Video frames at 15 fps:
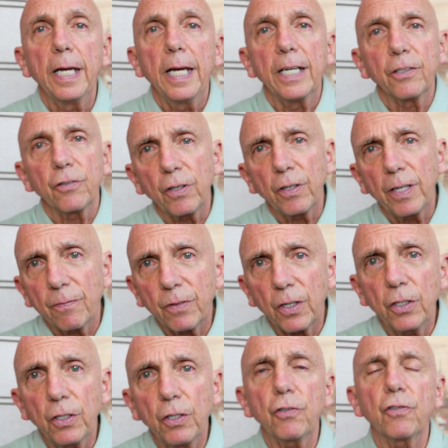And so you have to
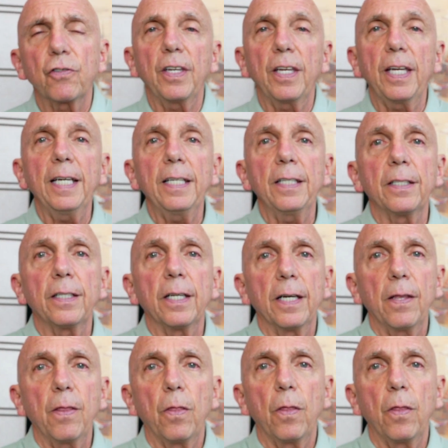understand the